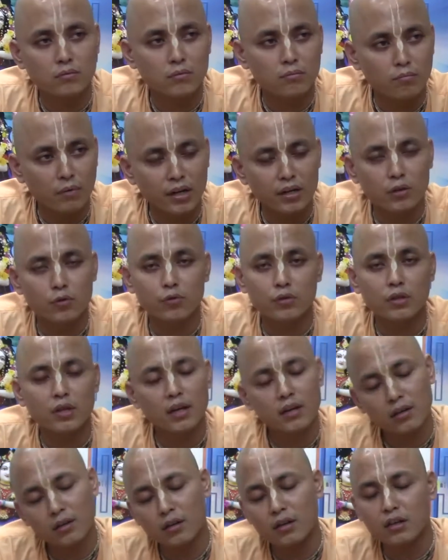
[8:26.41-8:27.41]
my duty,
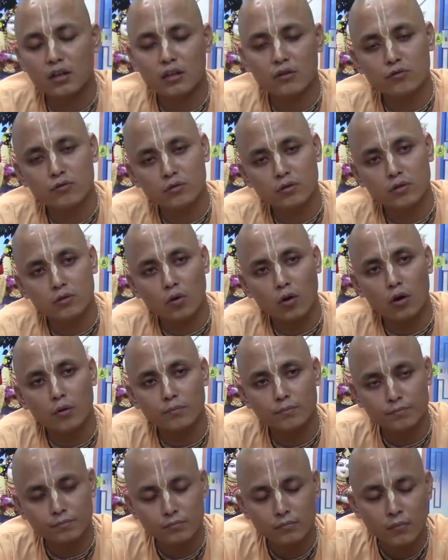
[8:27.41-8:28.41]
and he continues the
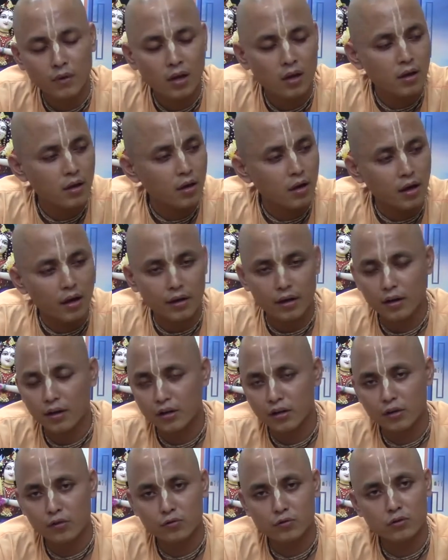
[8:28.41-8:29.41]
job, and he
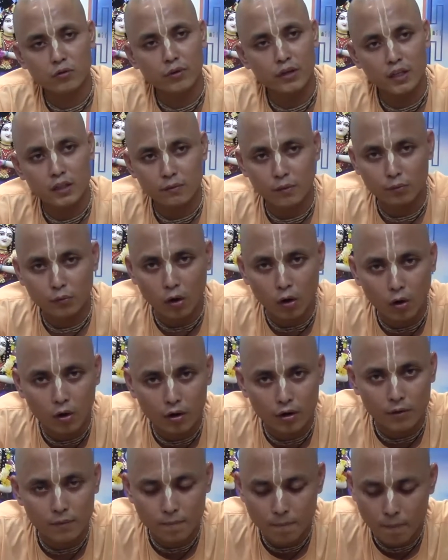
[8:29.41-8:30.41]
continues the worship of the Lord.